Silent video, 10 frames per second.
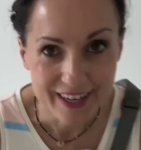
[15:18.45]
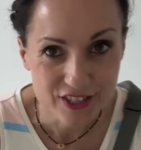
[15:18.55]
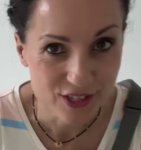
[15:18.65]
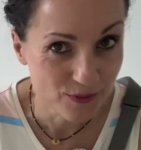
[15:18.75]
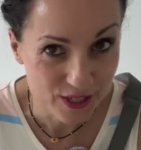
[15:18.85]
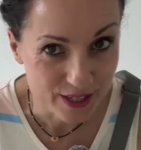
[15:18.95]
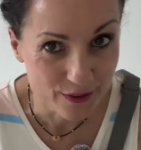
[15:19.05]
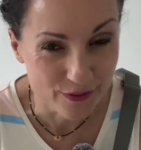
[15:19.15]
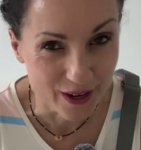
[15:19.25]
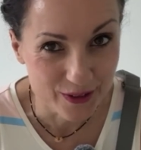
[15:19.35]
just recently
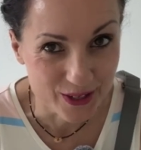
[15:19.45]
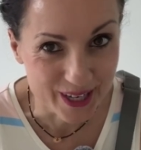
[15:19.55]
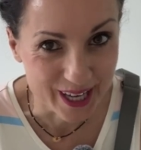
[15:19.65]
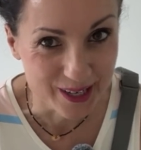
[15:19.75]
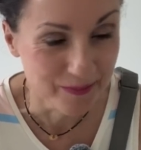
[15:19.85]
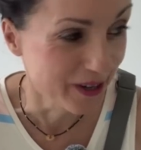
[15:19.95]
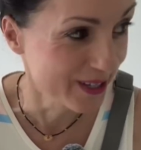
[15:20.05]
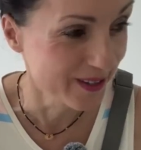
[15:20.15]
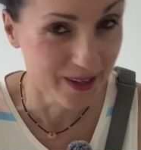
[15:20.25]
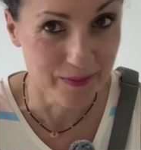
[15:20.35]
found it again
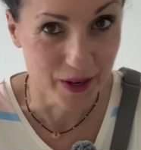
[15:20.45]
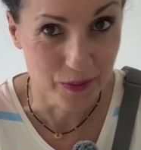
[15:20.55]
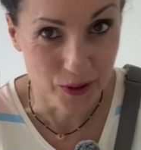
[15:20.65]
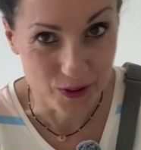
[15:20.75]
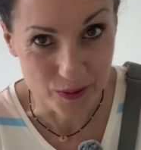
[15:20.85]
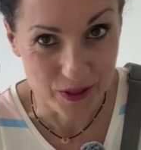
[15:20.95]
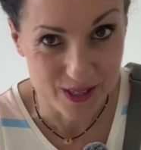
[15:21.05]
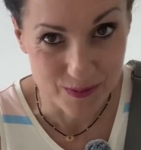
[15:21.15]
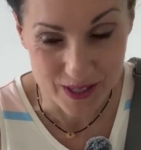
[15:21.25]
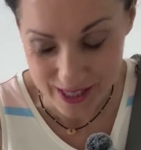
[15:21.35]
in my wardrobe. It's
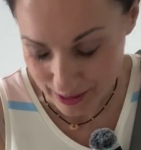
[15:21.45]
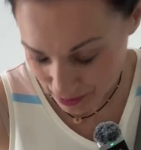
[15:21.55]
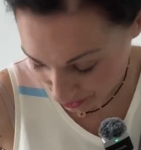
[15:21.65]
been somewhere in